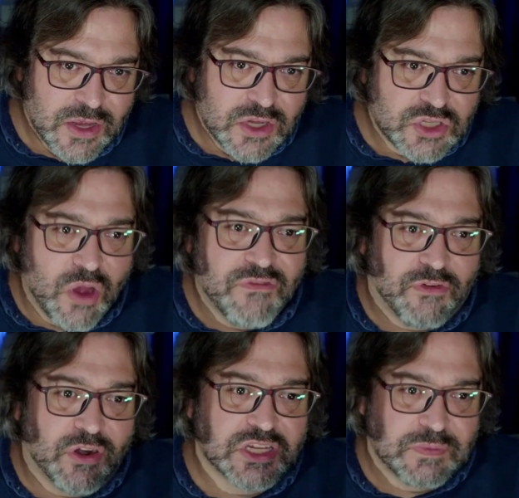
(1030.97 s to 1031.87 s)
So
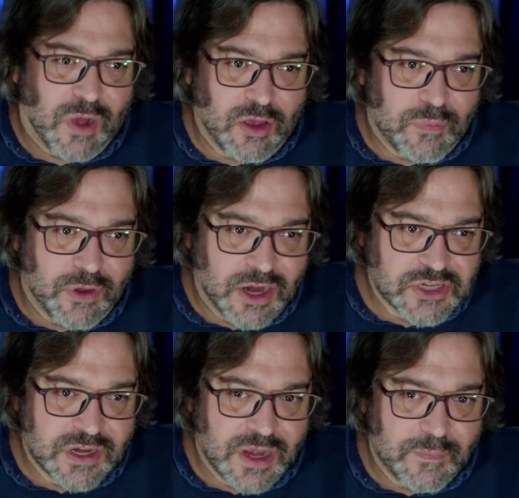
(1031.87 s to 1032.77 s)
for a smaller
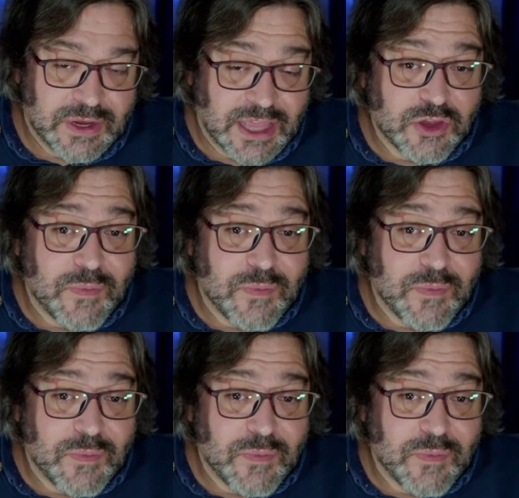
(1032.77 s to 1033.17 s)
production company, like,